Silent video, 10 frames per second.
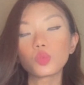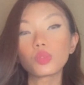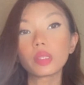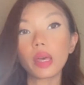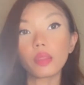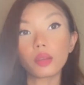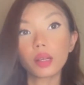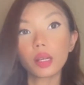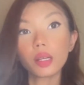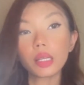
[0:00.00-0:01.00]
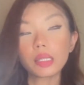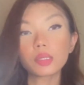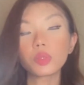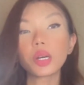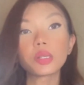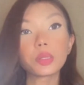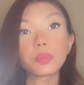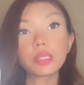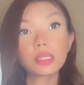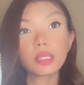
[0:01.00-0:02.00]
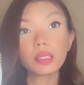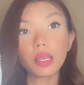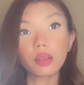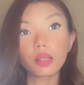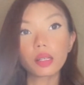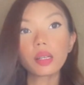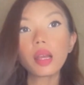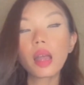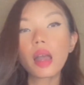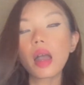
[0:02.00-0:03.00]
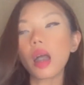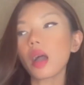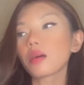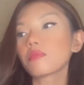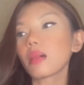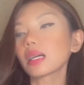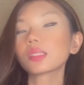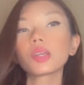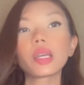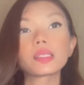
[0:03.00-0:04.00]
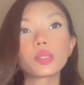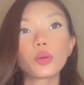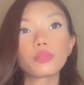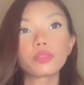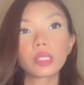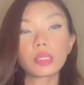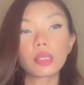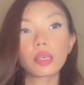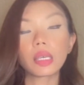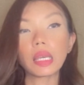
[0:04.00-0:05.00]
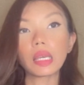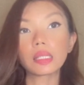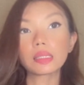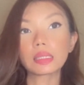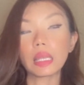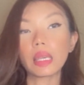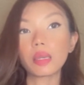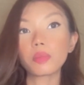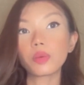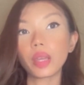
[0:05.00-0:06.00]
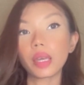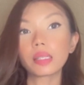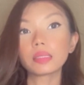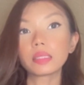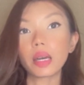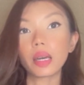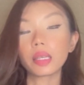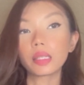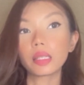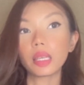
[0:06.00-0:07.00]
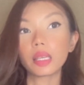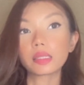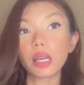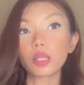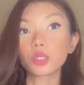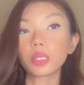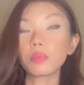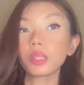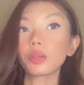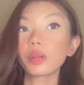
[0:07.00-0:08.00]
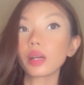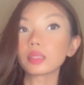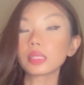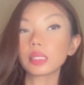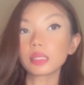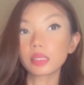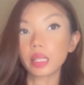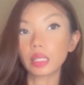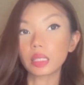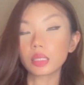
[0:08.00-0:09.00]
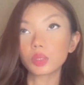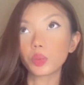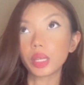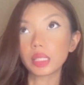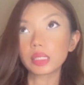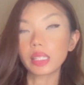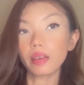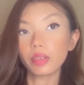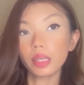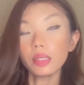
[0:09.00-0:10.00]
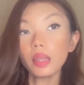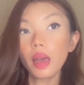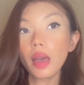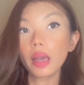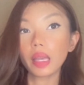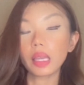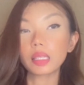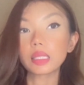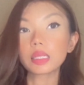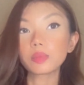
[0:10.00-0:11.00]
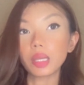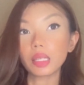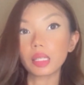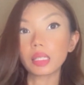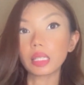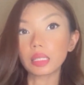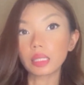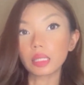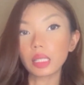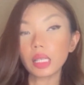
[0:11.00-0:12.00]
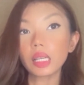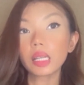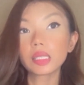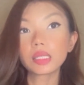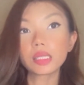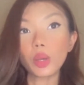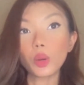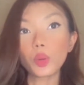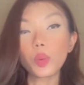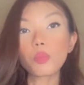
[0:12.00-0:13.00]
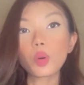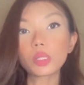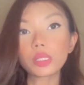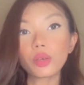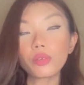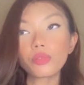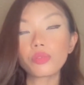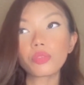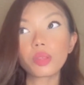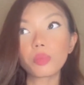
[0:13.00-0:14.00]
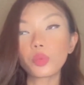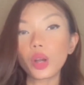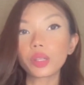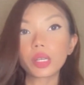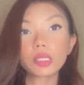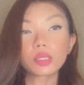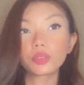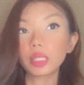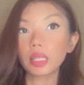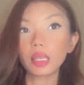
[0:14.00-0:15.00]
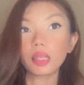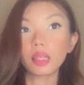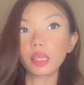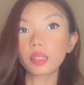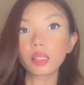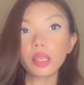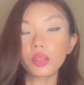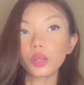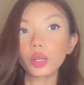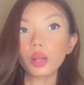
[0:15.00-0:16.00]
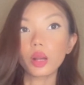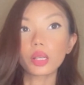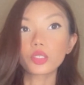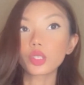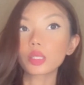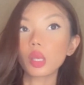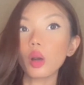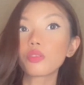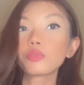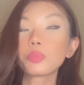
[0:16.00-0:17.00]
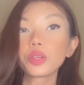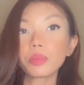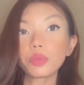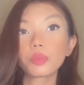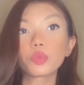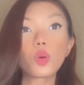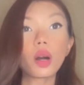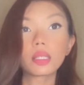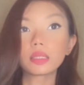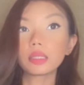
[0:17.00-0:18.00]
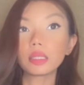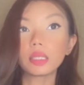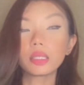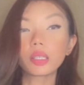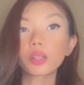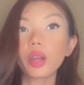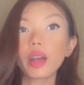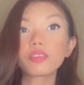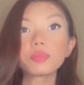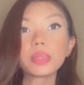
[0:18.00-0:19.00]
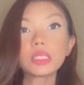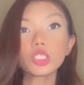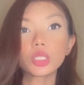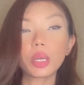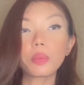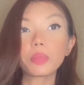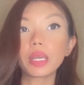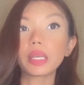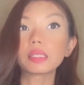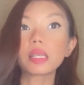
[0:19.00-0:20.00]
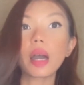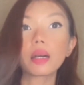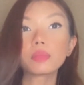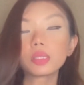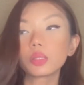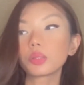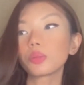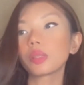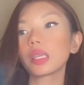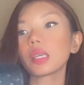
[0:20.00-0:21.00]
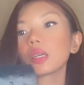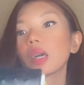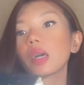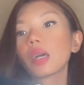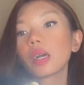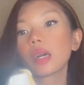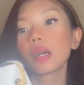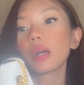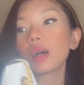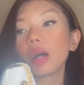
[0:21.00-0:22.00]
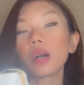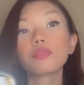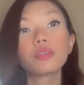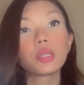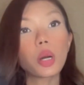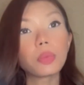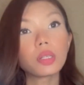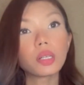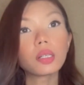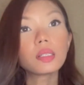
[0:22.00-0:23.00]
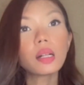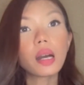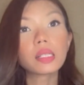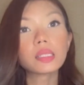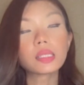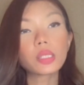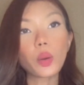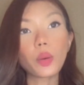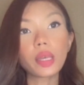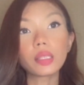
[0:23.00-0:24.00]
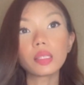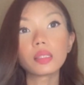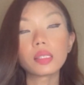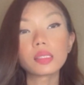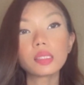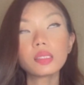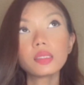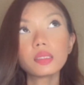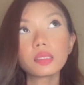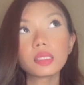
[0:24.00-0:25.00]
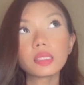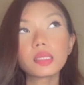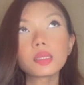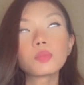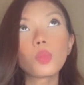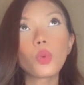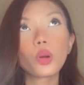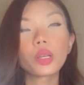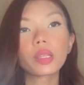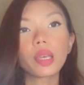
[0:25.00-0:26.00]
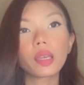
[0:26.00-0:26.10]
leather. It's 100% leather. As you guys know, Furla is a brand that is actually been around since 1927, and it's made in Italy. So most of the products, really, like the leather, are just of premium quality. The craftsmanship is absolutely phenomenal. So, and it doesn't, this is more like